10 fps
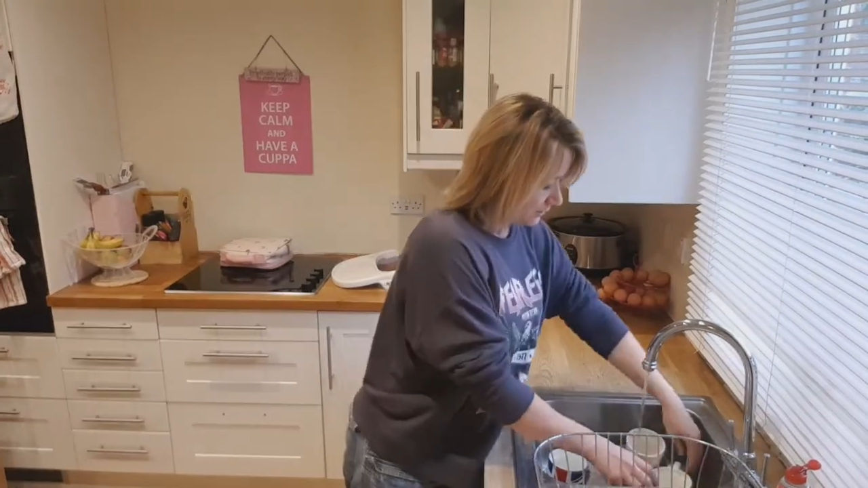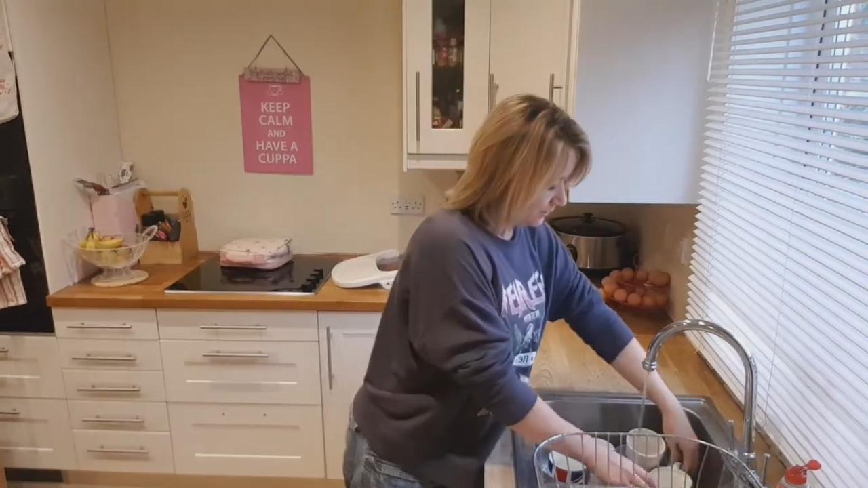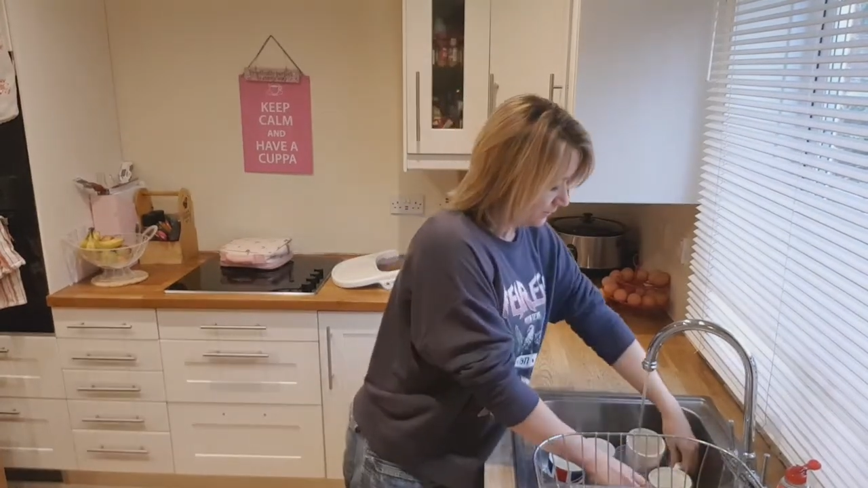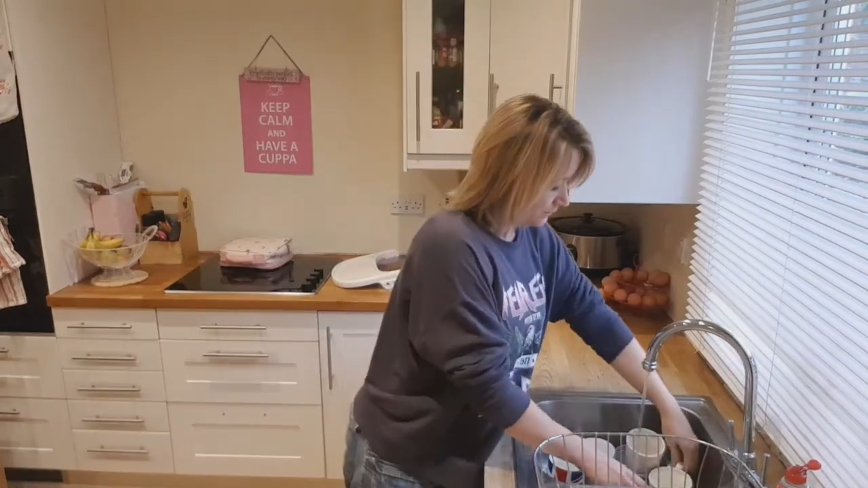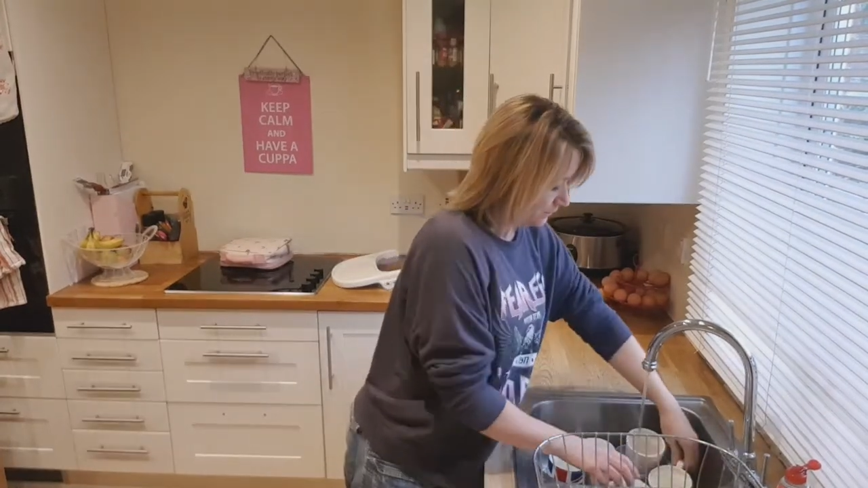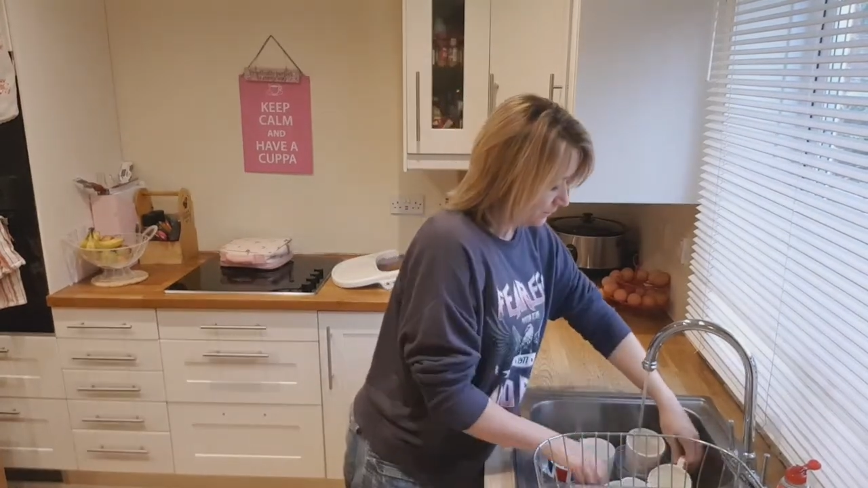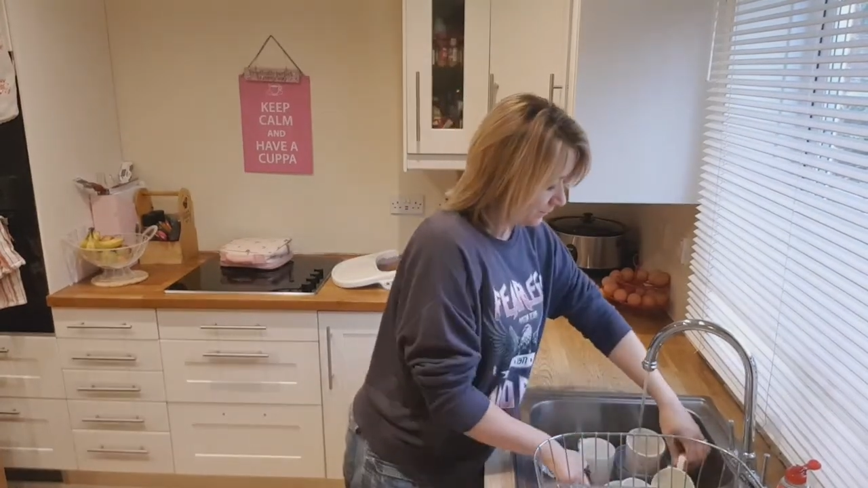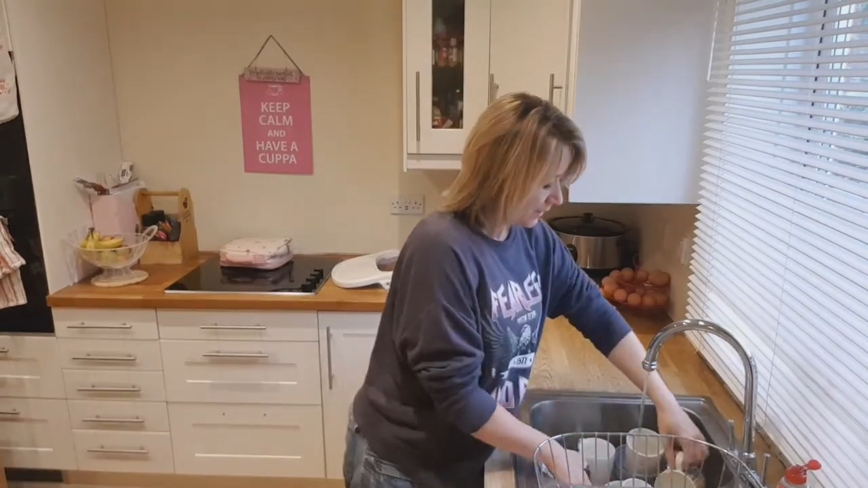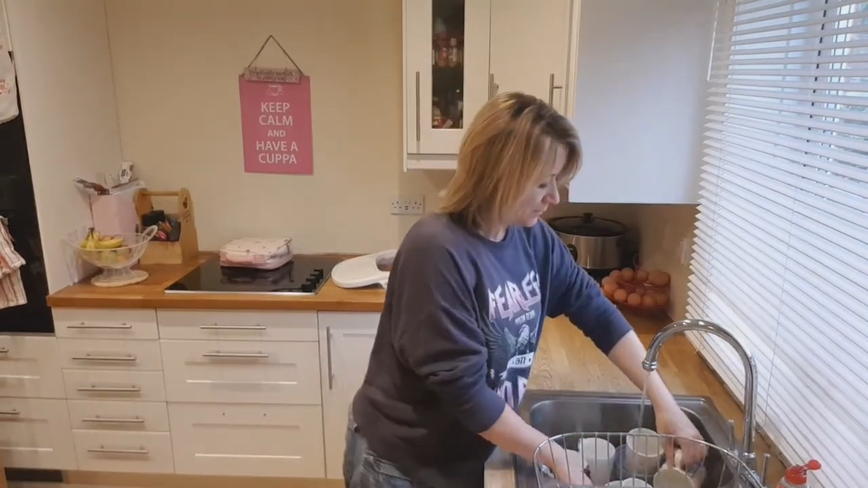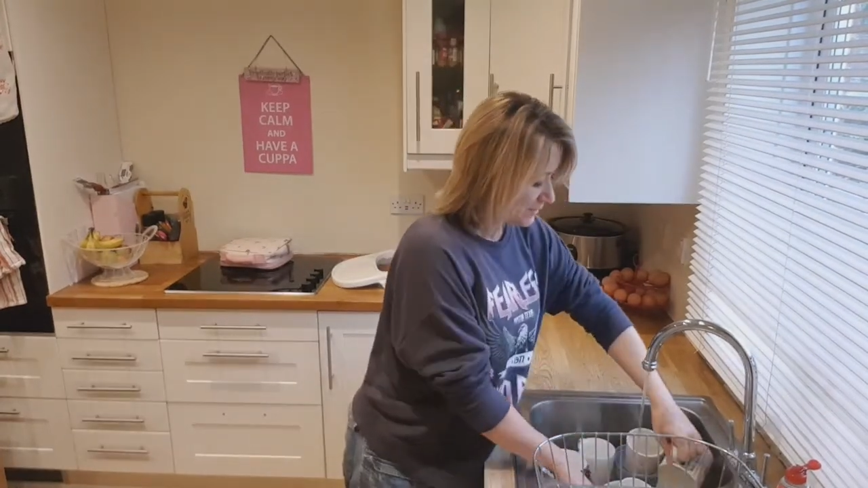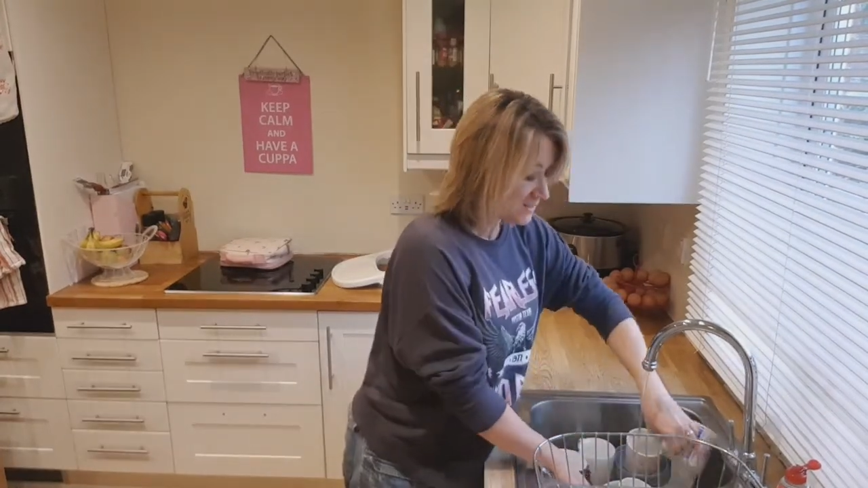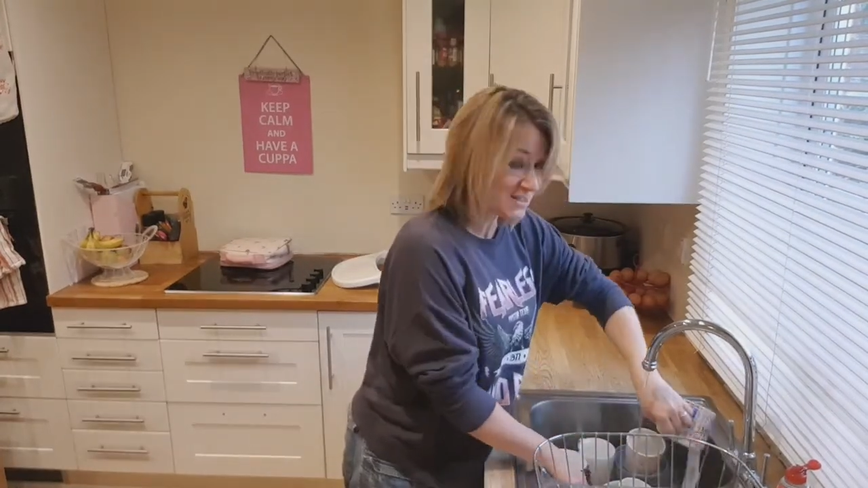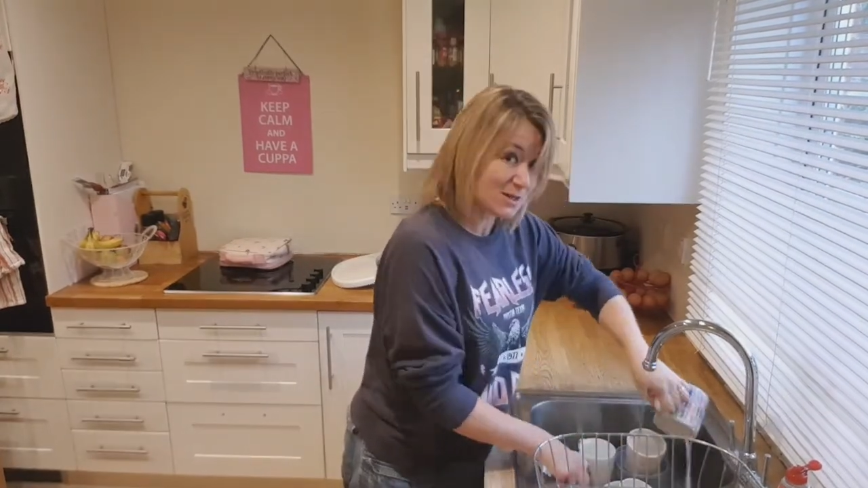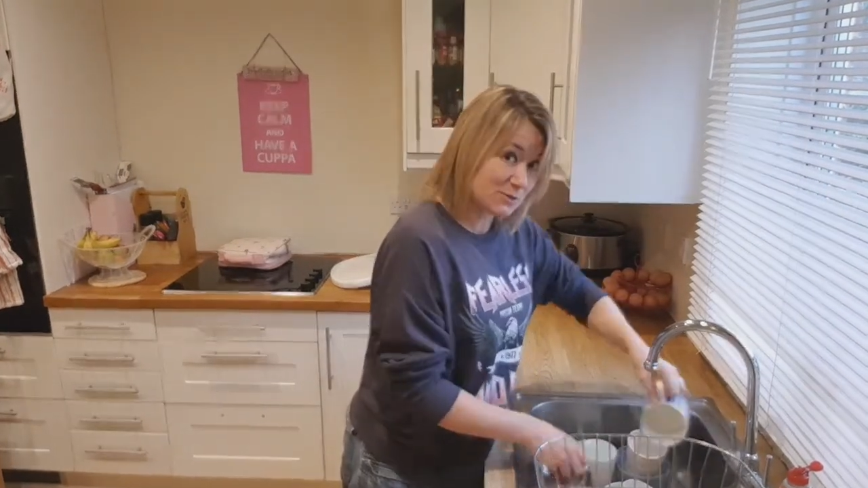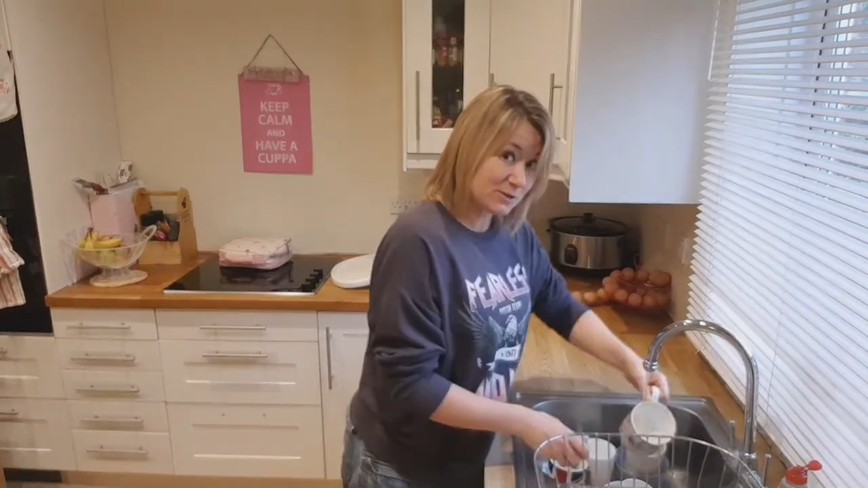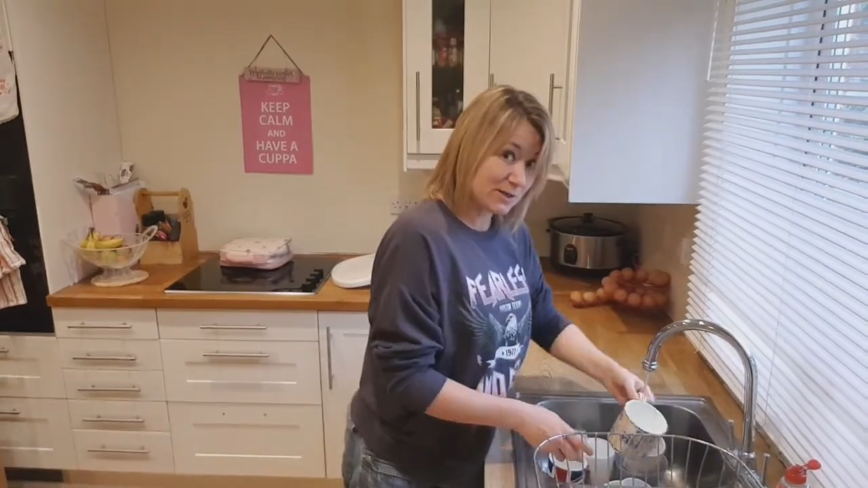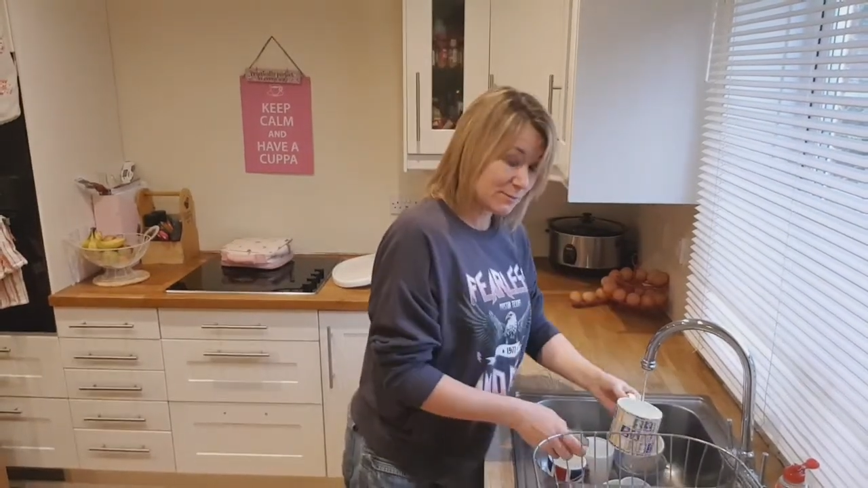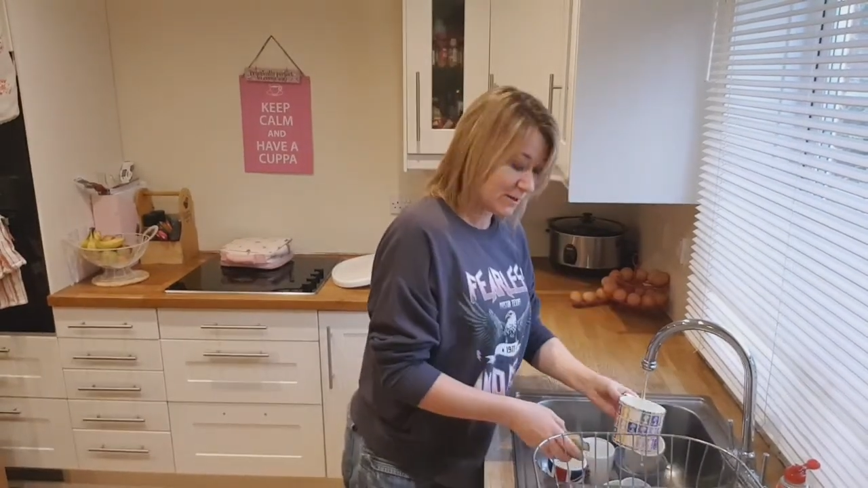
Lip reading: I've been soaking